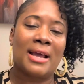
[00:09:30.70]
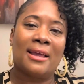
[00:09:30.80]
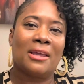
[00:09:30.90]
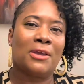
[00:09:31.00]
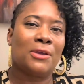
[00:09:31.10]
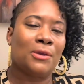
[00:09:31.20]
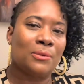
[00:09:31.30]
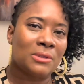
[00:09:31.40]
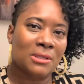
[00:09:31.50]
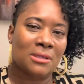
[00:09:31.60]
a
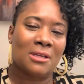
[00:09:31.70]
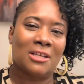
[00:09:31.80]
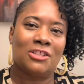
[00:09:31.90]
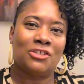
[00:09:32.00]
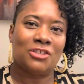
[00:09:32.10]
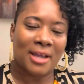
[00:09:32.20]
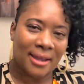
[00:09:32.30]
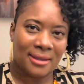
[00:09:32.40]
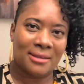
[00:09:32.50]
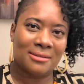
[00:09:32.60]
cute
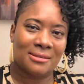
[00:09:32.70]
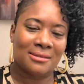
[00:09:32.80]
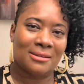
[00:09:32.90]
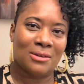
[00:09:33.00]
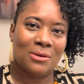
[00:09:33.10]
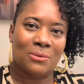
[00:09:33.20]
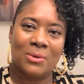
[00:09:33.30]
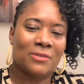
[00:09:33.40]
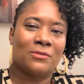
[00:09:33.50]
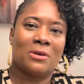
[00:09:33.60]
jacket? What
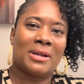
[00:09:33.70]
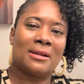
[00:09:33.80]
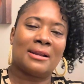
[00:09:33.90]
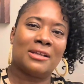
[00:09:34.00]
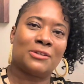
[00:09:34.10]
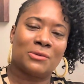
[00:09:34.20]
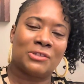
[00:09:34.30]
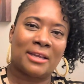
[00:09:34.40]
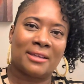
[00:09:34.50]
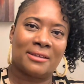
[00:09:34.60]
is fall without a nice cute
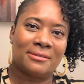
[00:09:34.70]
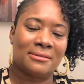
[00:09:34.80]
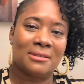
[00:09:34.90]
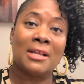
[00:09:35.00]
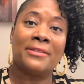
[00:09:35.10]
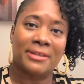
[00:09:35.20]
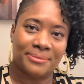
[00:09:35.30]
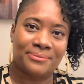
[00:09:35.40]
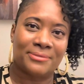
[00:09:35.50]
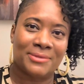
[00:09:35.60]
jacket? Nothing.
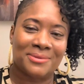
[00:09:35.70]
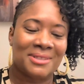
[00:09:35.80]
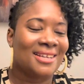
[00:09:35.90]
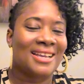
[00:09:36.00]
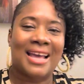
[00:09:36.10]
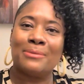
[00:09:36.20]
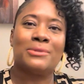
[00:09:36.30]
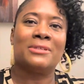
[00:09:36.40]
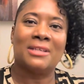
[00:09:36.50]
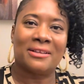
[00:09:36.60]

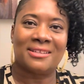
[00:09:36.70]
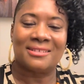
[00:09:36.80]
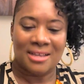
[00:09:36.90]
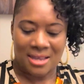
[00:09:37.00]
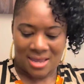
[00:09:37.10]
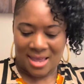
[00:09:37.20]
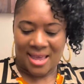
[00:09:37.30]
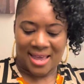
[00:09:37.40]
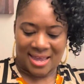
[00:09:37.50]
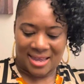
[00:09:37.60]
Absolutely nothing.
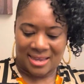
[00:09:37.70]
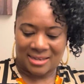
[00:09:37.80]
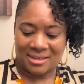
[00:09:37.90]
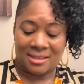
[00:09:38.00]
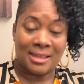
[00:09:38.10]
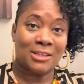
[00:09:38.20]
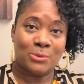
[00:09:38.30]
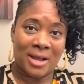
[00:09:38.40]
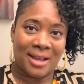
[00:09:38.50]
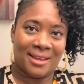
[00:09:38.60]
And that's
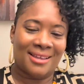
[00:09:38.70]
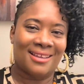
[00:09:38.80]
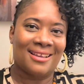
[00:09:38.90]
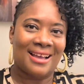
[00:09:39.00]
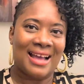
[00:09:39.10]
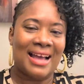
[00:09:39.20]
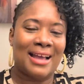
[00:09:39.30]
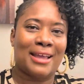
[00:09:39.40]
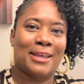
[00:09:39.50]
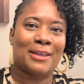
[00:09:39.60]
why
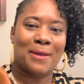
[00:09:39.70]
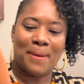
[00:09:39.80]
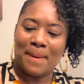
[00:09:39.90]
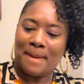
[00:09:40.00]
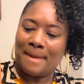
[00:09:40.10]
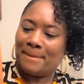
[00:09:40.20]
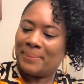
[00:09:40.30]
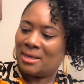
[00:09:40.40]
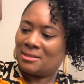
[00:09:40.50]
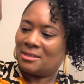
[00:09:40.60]
I
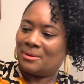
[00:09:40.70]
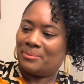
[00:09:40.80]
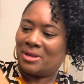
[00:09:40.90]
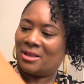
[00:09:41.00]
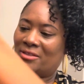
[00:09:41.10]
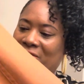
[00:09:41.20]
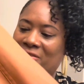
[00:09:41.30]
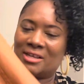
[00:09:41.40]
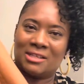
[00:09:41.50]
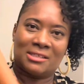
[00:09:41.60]
picked up
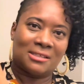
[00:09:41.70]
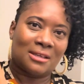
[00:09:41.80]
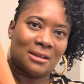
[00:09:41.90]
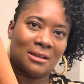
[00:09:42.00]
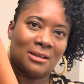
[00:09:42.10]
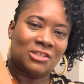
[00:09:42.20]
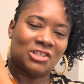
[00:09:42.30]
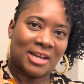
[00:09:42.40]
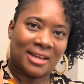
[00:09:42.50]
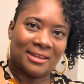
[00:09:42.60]
this
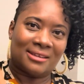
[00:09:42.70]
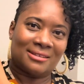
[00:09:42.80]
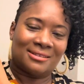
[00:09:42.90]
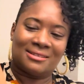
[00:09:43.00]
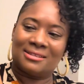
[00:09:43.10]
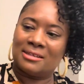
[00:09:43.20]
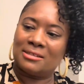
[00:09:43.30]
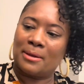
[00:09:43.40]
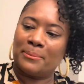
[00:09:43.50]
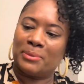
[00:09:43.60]
jacket, this
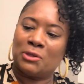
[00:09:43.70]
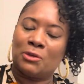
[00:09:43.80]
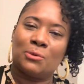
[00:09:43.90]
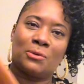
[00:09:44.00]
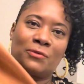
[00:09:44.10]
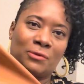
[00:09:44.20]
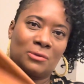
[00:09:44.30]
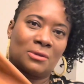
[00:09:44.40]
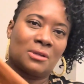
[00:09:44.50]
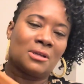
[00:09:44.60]
beautiful,
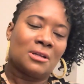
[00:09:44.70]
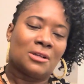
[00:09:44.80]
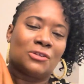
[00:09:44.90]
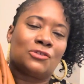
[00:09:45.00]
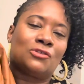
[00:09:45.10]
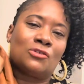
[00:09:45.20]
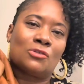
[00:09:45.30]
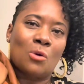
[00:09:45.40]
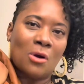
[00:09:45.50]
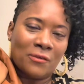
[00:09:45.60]

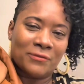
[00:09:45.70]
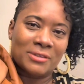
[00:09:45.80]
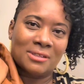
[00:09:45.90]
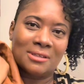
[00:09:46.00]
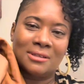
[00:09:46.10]
soft,